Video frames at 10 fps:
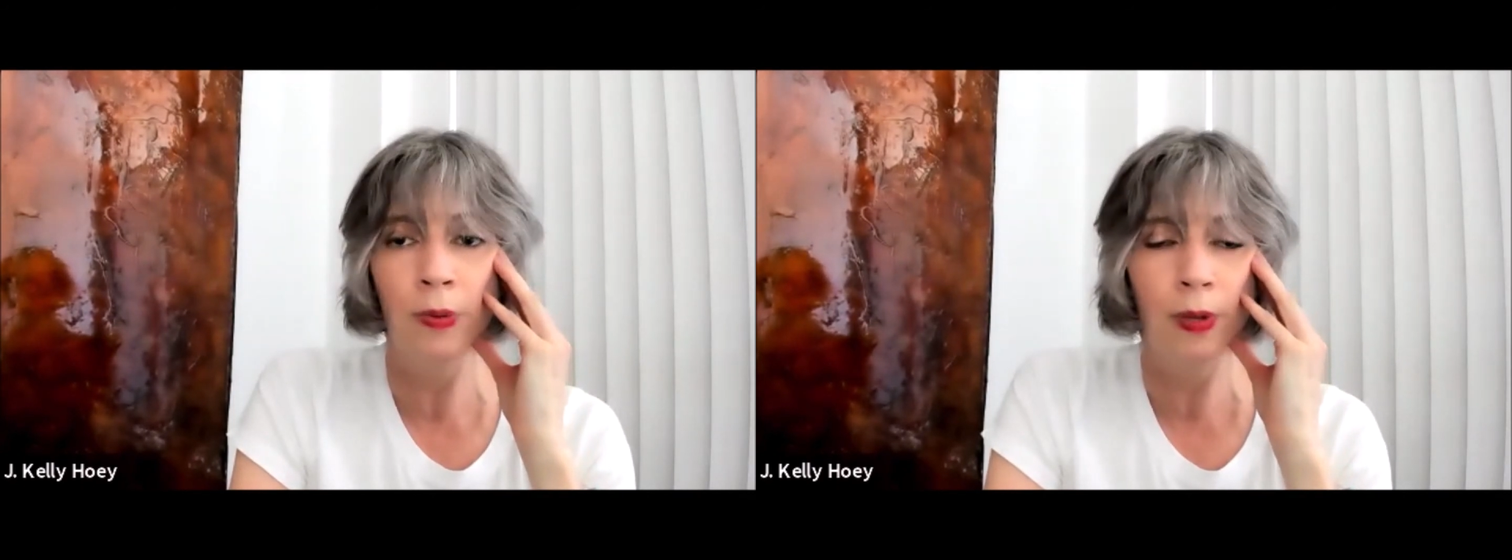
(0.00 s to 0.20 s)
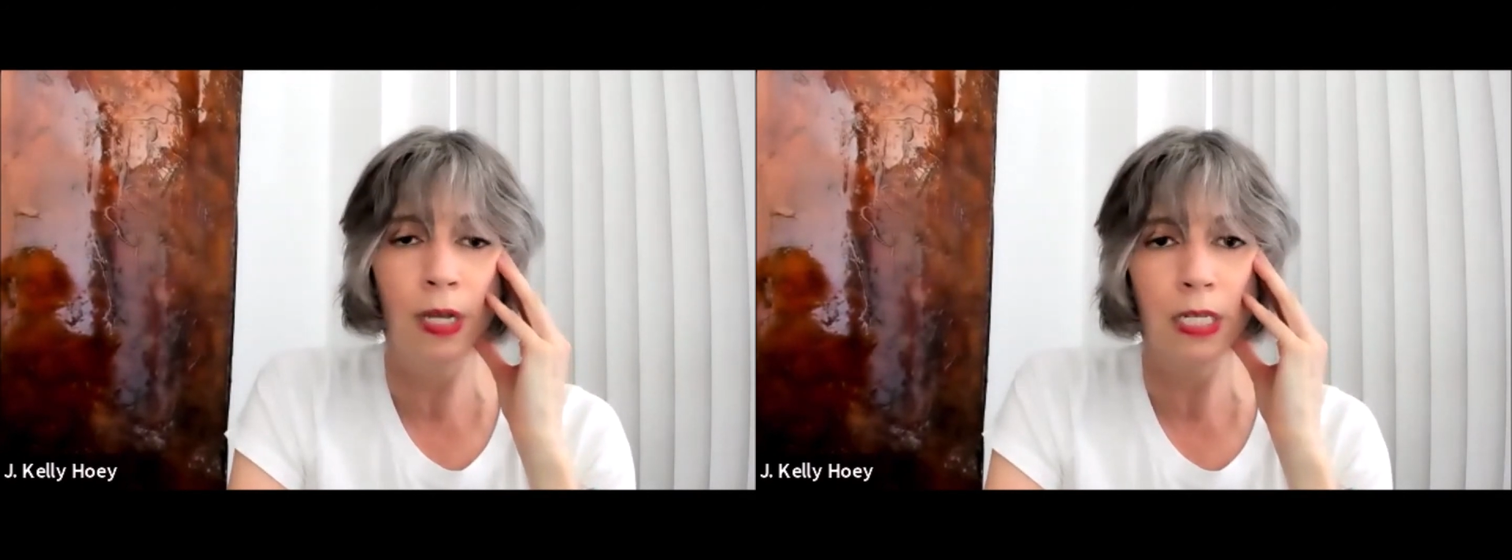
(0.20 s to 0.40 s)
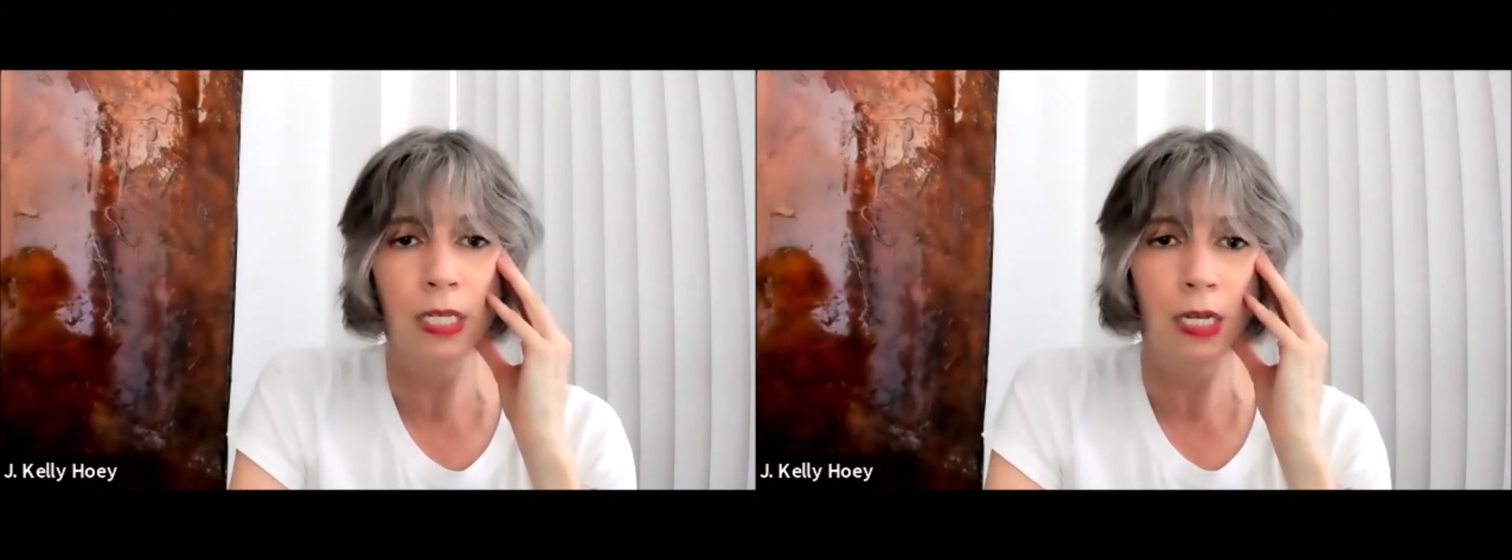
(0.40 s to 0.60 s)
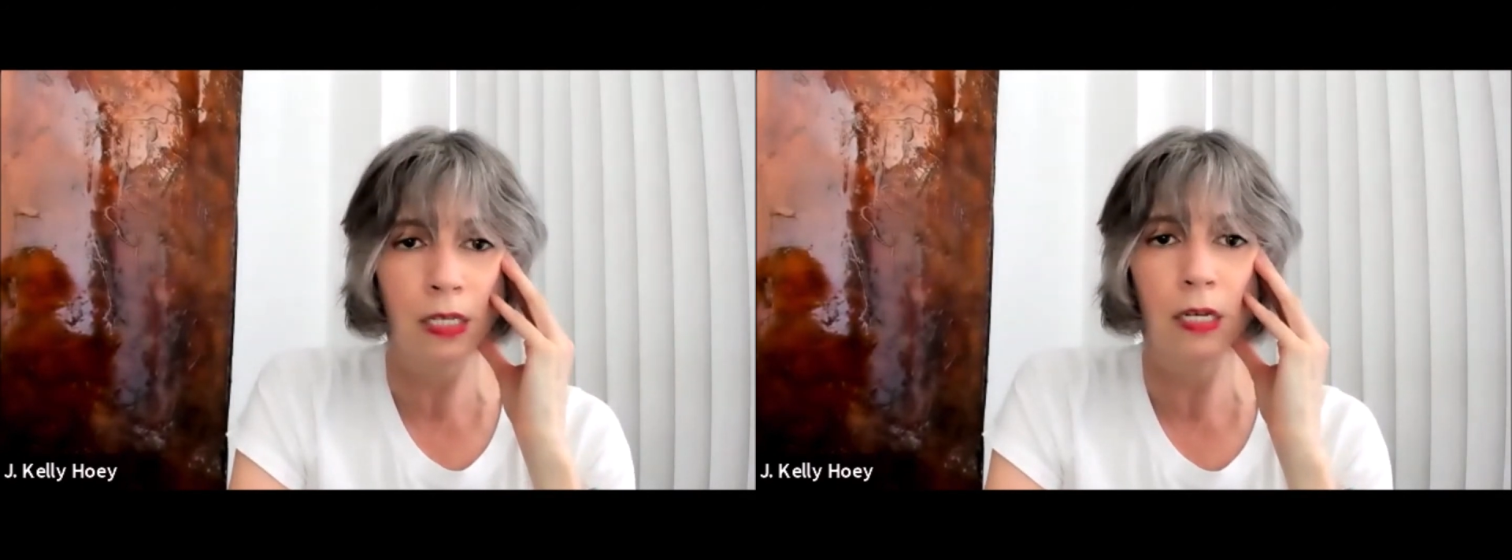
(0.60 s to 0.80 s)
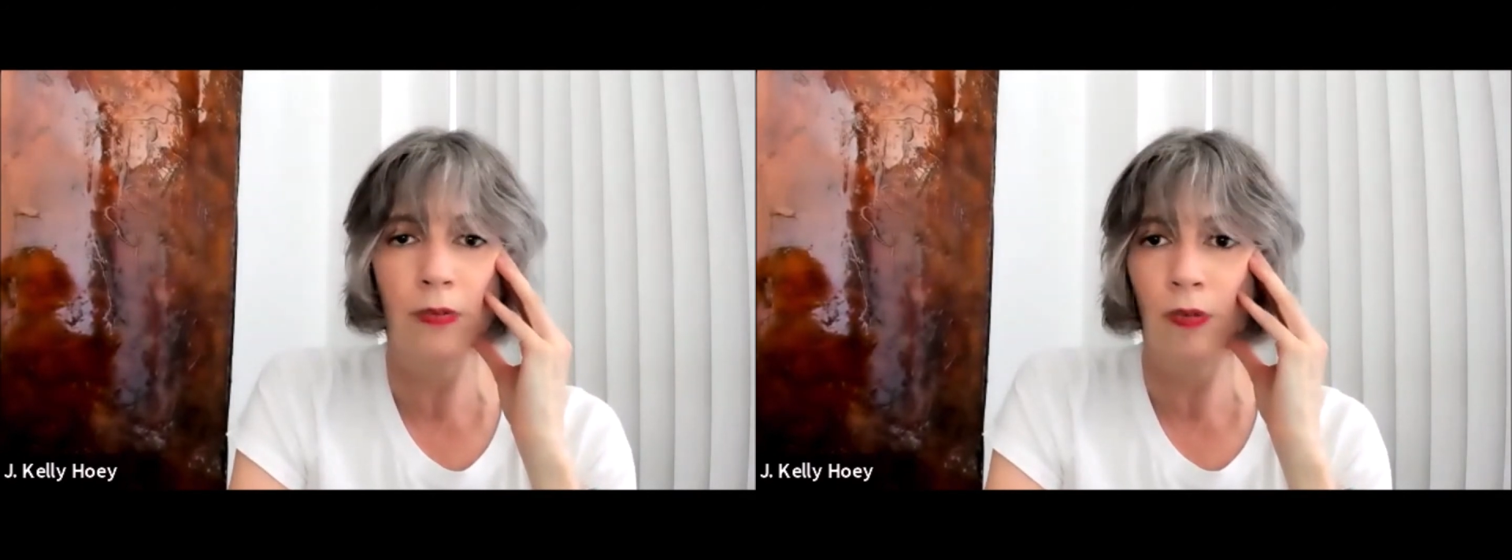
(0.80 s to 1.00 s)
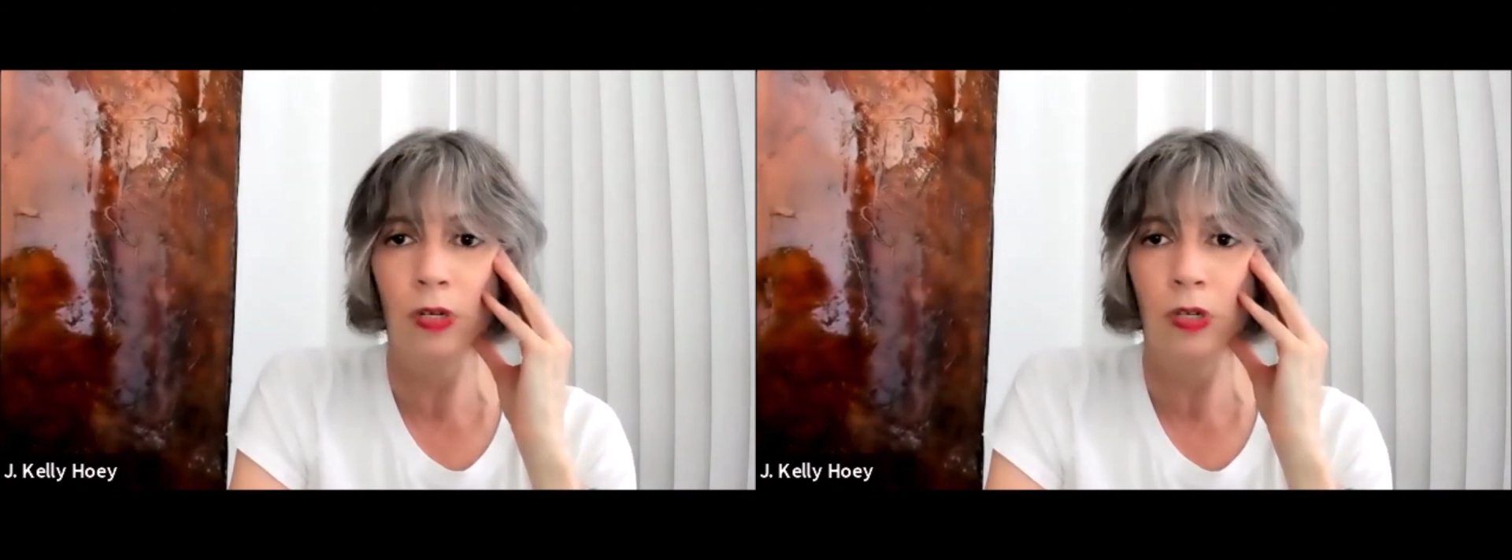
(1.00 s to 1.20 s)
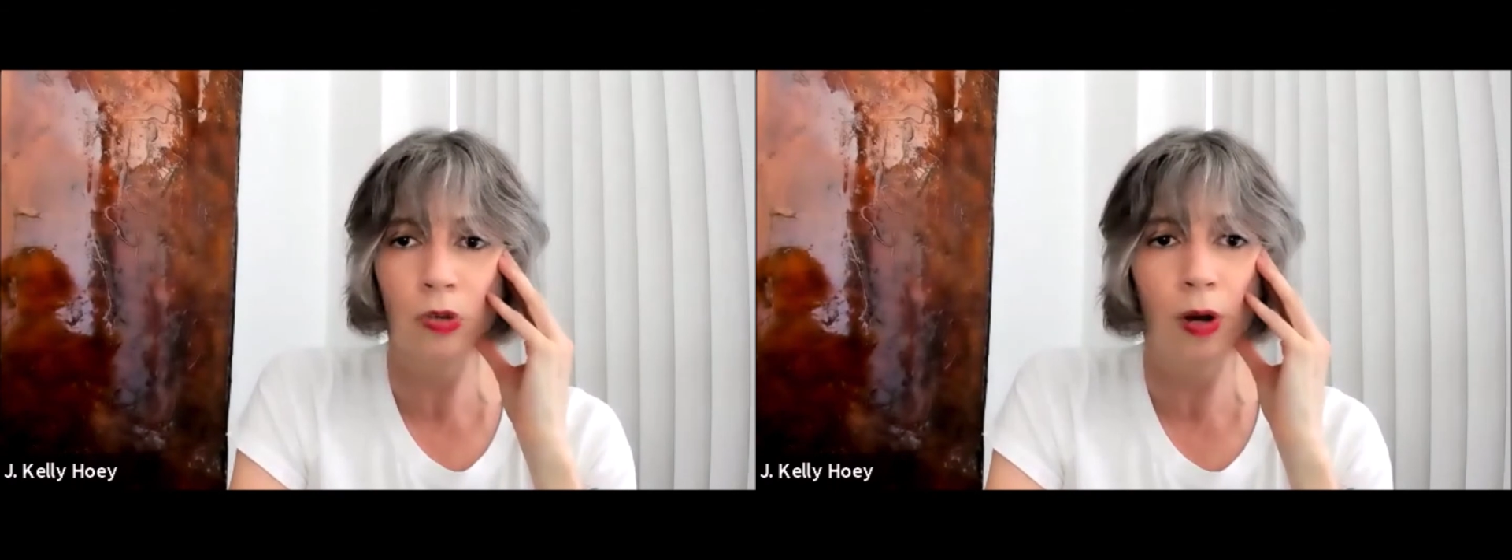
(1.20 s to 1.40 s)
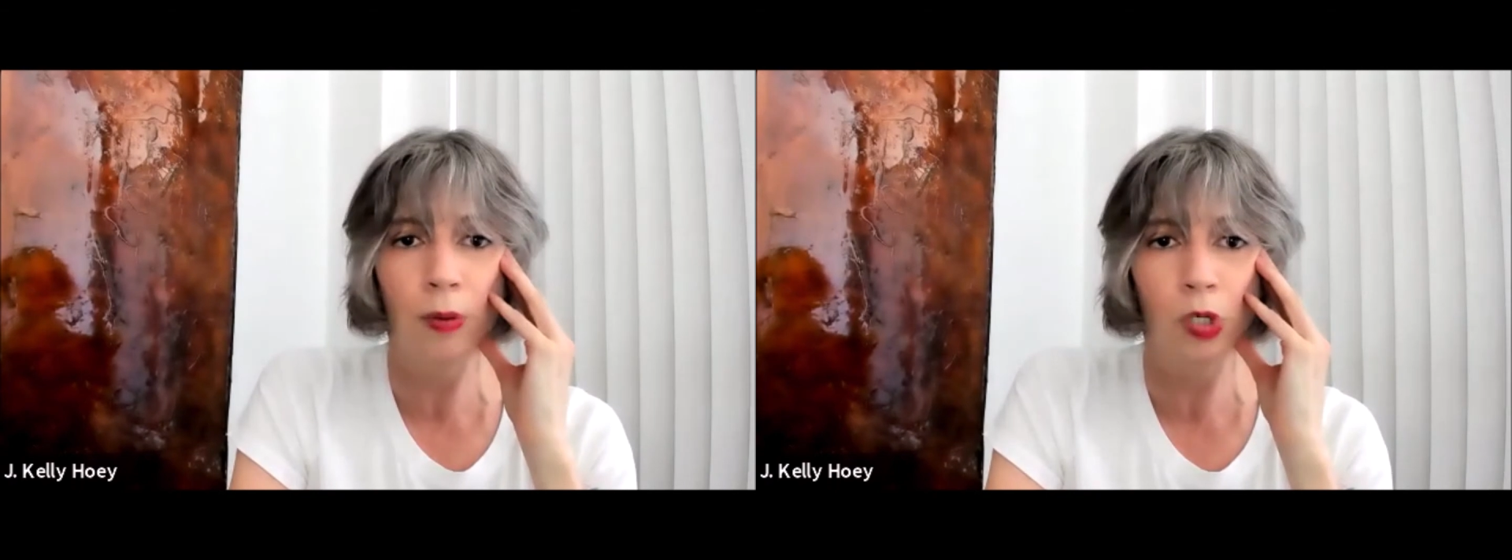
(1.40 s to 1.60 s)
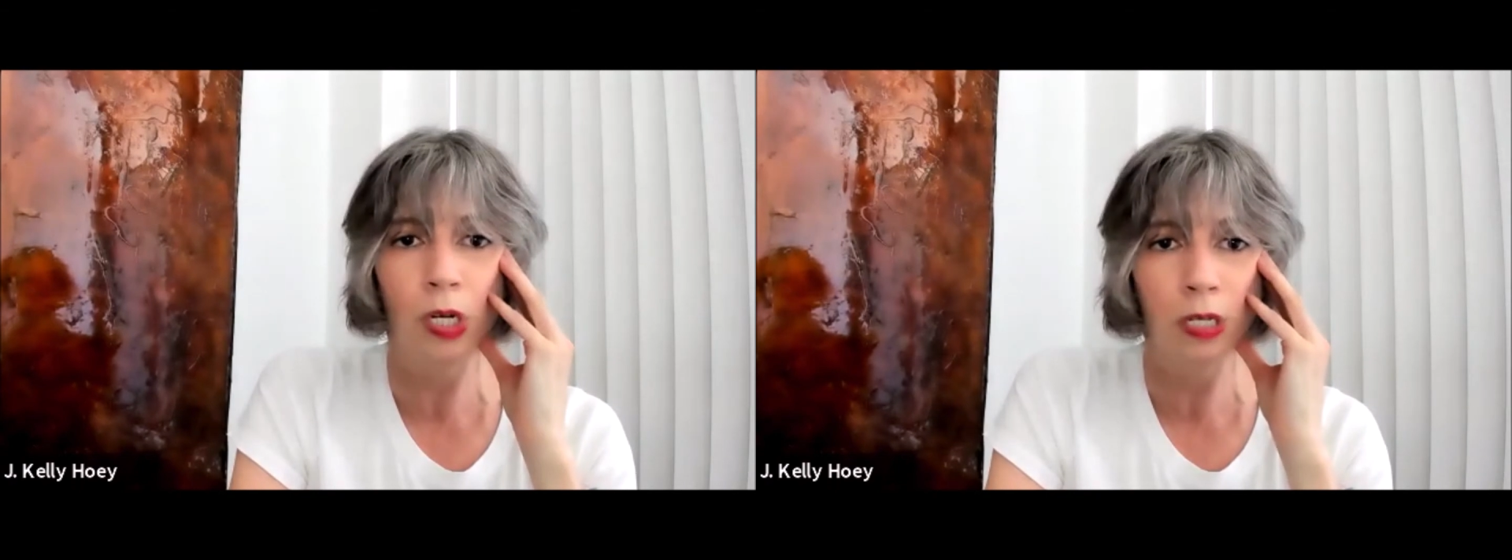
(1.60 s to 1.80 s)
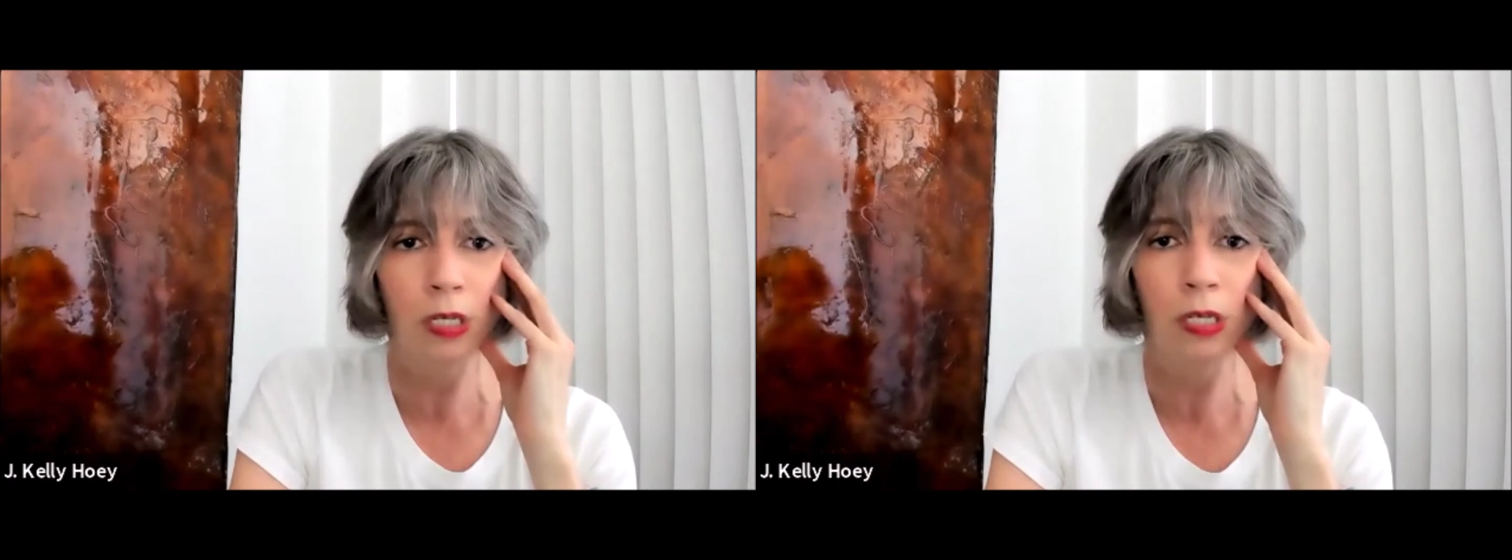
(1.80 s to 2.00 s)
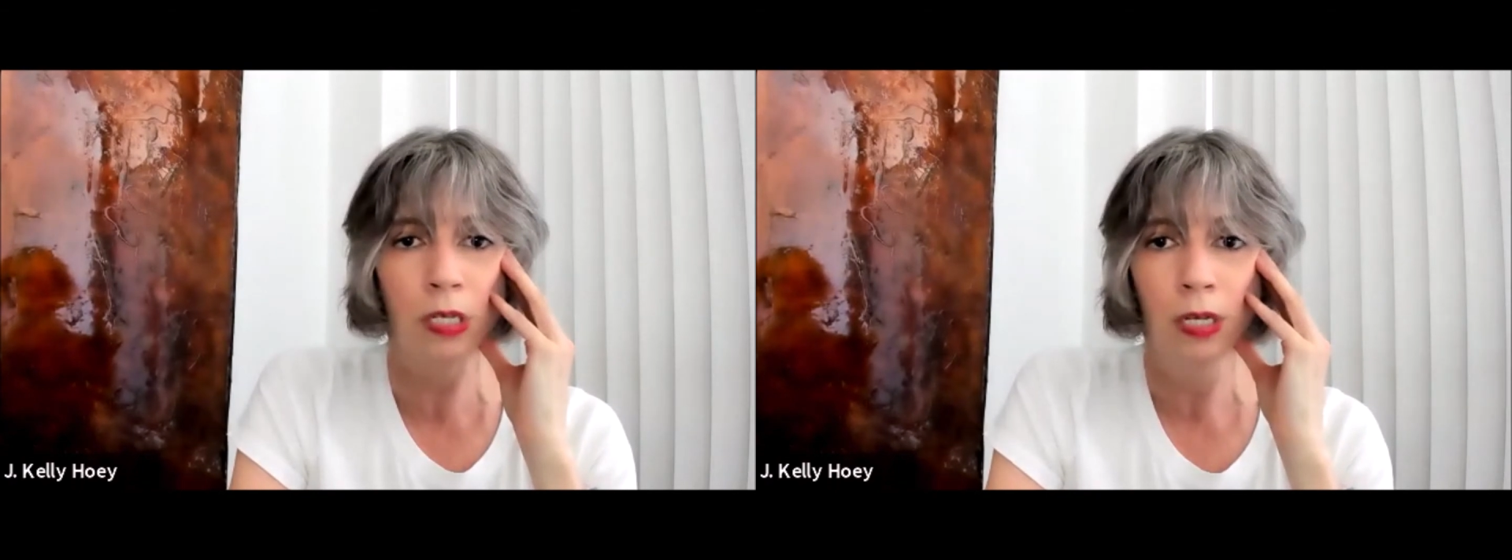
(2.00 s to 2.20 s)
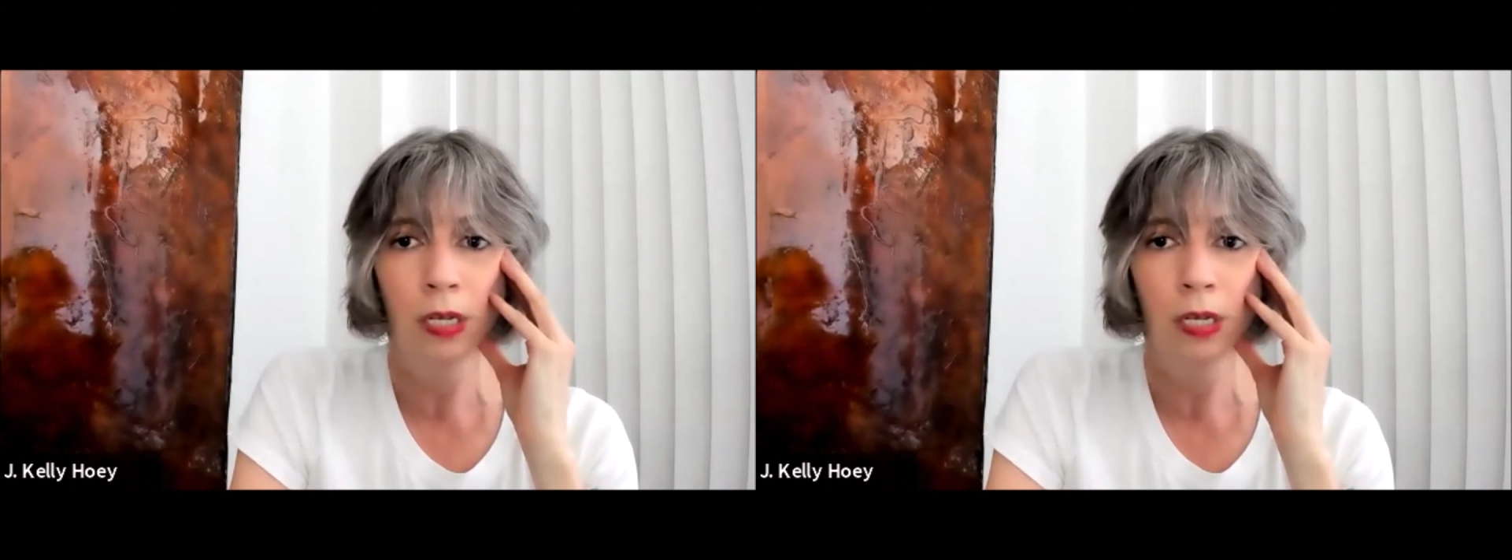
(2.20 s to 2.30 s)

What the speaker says: but we got 6 different descriptions